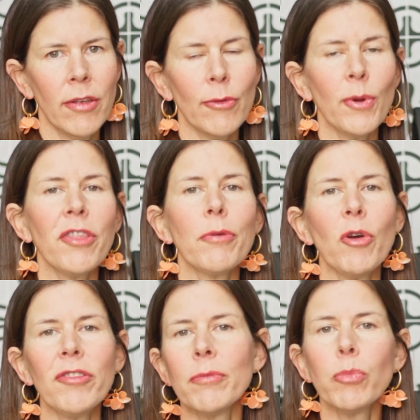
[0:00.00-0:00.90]
So one of the
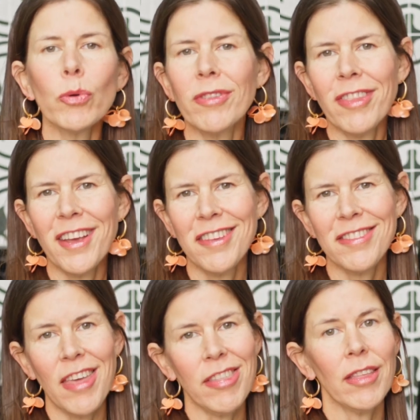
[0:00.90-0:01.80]
most important
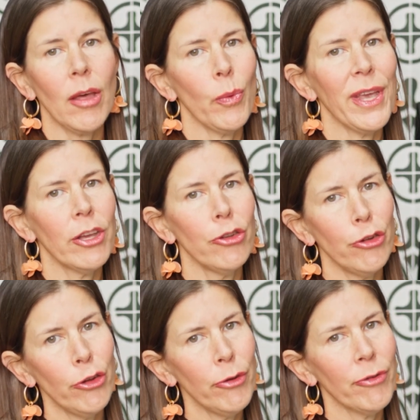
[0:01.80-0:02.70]
things I think that we can
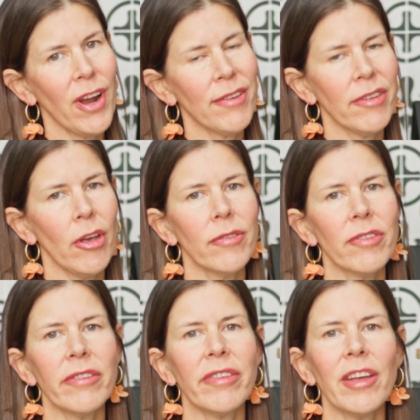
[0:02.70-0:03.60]
do for ourselves
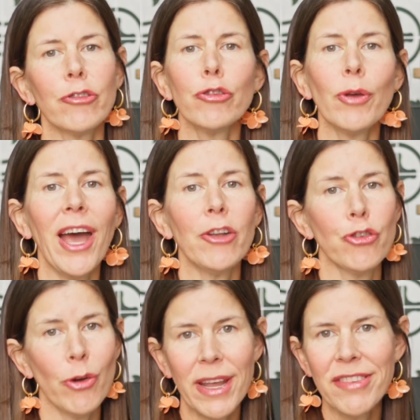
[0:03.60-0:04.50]
is to
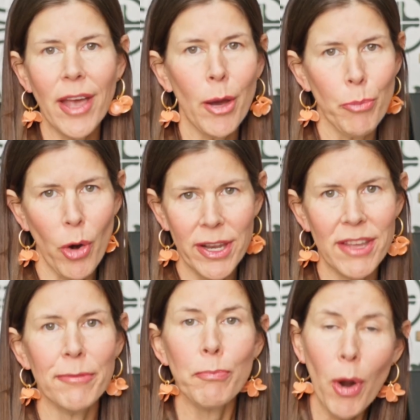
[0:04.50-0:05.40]
hydrate our
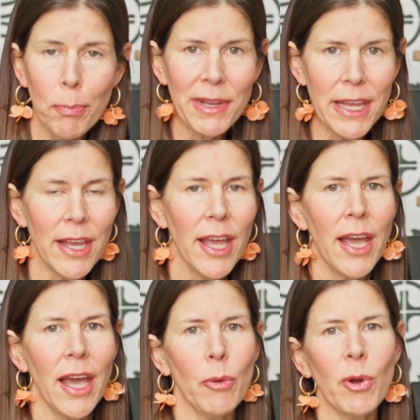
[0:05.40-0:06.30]
bodies properly.
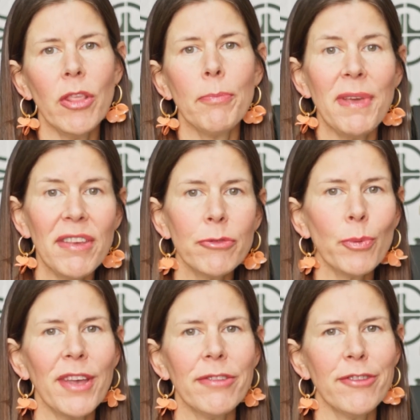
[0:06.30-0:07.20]
And one of the best
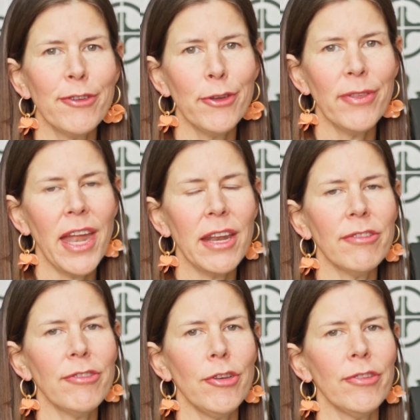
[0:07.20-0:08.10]
ways to do that
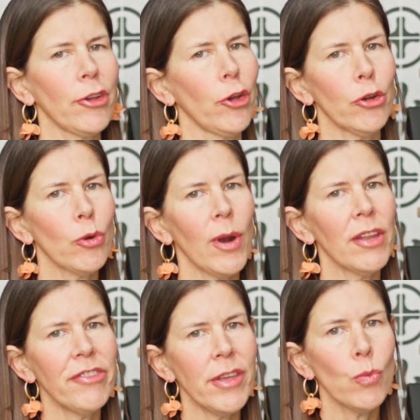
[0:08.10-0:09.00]
is to use a good
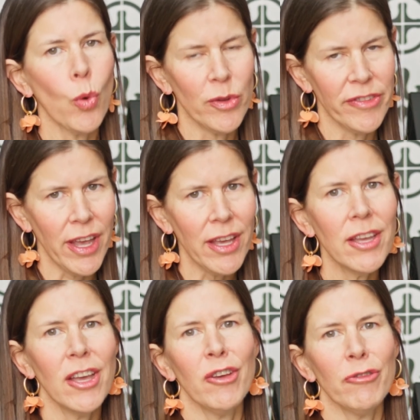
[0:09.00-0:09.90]
quality water,
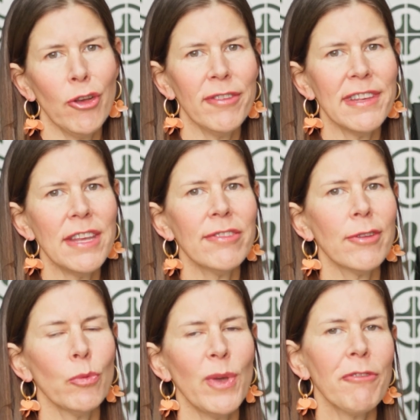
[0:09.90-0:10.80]
firstly.
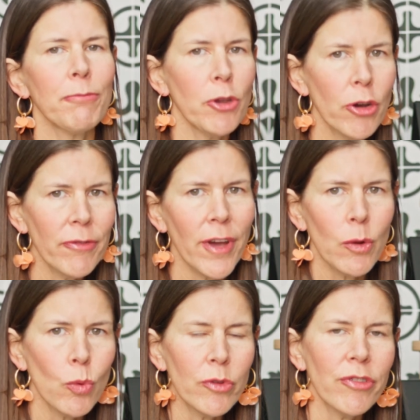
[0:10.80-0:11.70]
So we have
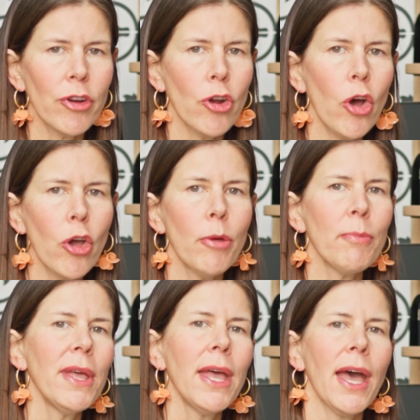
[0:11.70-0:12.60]
purified water at
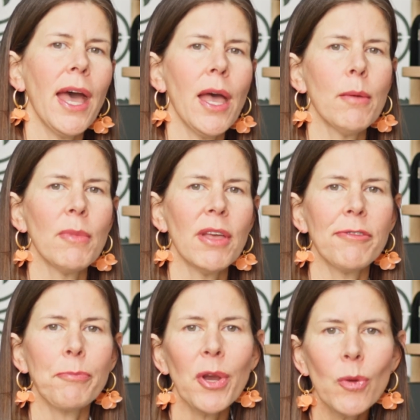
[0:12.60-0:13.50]
home. A
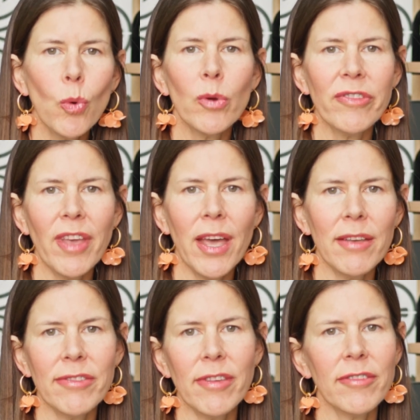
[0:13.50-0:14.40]
spring water
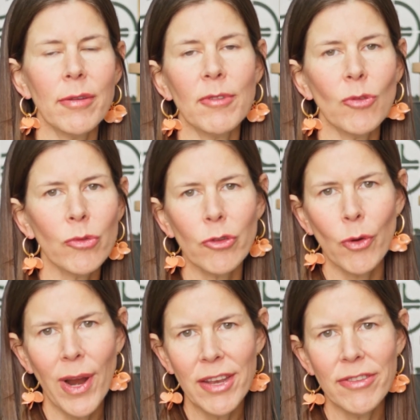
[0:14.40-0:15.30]
system is also
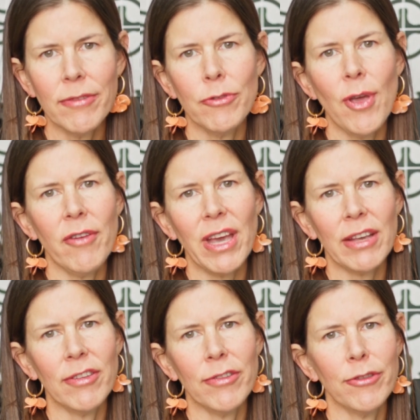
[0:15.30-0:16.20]
great if you have
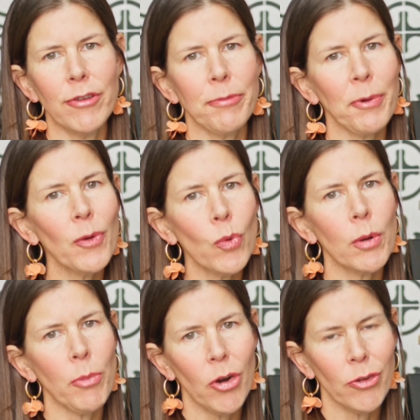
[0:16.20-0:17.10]
access to spring
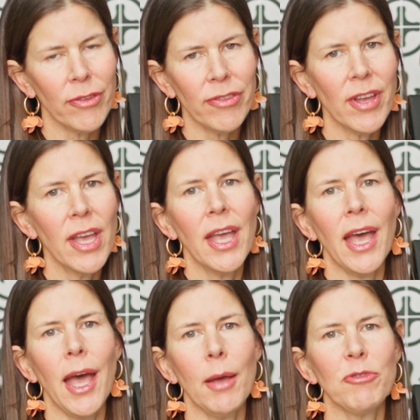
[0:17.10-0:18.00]
water bottles.
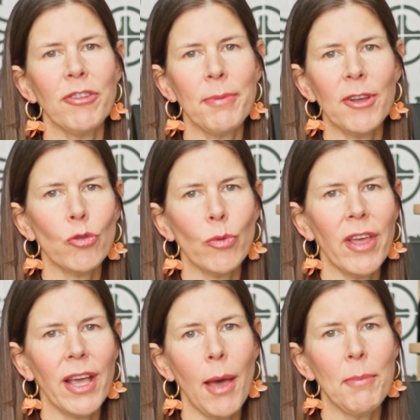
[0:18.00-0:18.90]
Just make sure
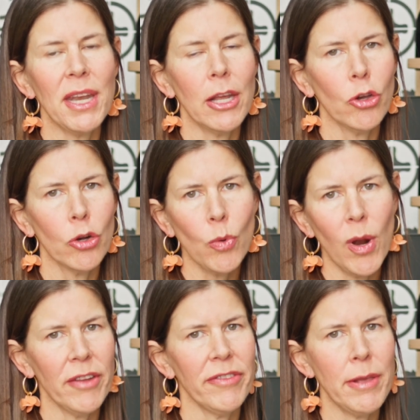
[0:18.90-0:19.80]
they come in a good
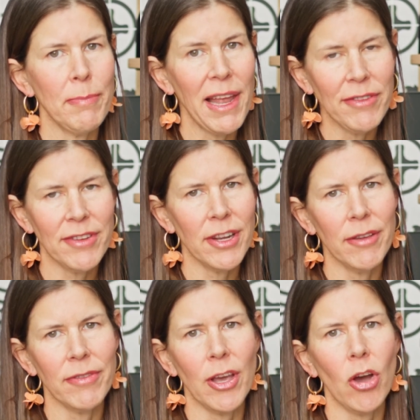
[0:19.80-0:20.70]
quality plastic
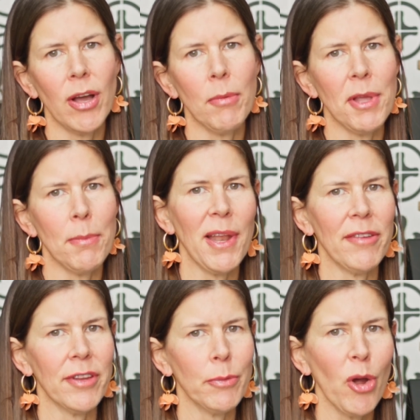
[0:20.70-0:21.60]
if they are coming in
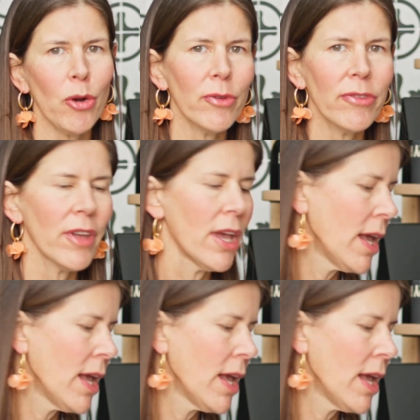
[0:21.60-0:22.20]
plastic bottles.